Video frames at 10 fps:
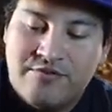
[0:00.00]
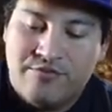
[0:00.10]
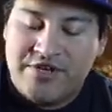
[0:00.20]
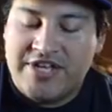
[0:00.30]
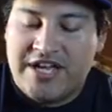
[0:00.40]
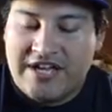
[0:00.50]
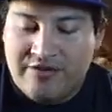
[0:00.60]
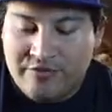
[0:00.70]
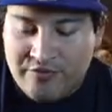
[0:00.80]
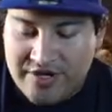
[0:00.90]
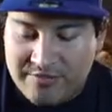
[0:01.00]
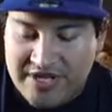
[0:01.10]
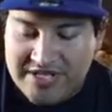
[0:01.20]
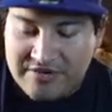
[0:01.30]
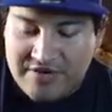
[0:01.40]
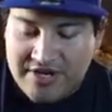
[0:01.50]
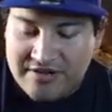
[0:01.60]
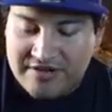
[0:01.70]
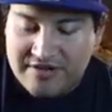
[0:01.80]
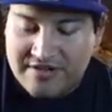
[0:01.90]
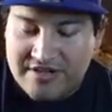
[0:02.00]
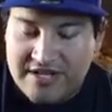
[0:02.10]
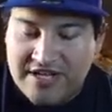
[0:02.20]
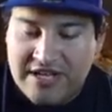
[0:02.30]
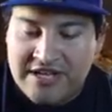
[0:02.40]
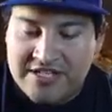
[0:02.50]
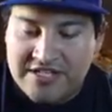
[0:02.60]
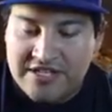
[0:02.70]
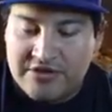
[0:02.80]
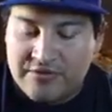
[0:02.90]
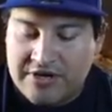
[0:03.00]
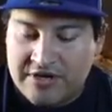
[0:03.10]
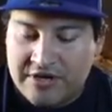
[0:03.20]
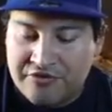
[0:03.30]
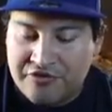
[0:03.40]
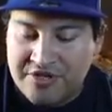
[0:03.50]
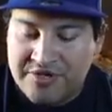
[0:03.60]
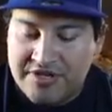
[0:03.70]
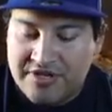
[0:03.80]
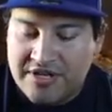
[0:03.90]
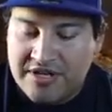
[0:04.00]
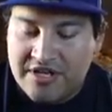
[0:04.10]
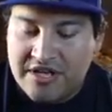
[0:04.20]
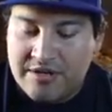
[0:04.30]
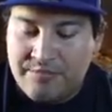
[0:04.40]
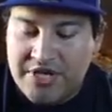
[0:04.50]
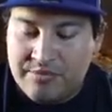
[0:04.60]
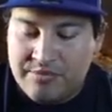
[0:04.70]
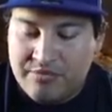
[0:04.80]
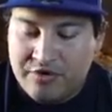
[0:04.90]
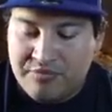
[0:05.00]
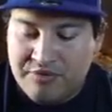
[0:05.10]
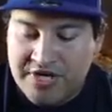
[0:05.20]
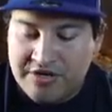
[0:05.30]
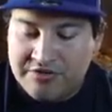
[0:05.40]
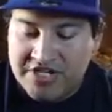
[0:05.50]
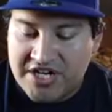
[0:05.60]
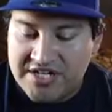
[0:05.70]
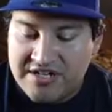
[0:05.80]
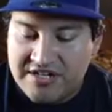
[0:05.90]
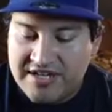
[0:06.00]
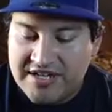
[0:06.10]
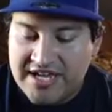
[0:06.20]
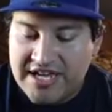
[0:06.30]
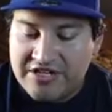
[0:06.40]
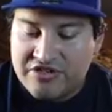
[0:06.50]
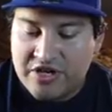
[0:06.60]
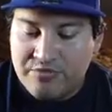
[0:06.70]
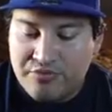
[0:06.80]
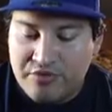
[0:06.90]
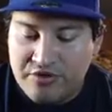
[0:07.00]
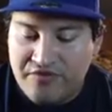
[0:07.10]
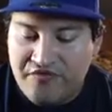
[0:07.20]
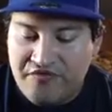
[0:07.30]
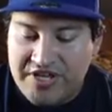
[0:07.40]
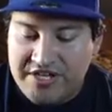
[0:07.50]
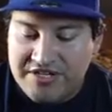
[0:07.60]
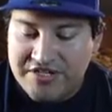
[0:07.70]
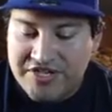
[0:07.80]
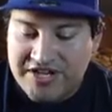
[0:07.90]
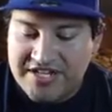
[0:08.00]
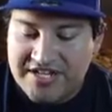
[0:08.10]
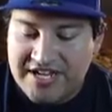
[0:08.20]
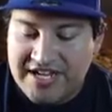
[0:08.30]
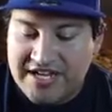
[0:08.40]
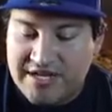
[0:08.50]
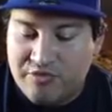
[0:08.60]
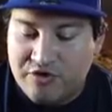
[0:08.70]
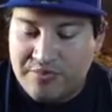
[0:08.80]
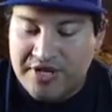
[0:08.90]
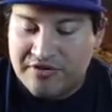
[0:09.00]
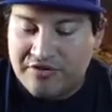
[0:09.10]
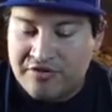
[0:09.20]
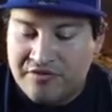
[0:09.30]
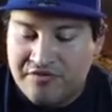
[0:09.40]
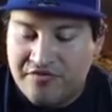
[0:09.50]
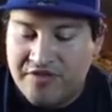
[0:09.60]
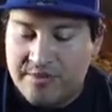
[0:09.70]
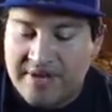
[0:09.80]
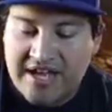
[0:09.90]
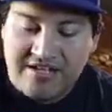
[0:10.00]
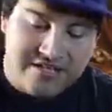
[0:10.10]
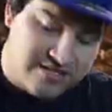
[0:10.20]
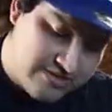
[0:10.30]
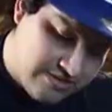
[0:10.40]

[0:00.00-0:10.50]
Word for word: We got one amazing rare, a secret rare Alcremie, a Baby More Peko shiny, a Double V shiny, and a Morpeko Max.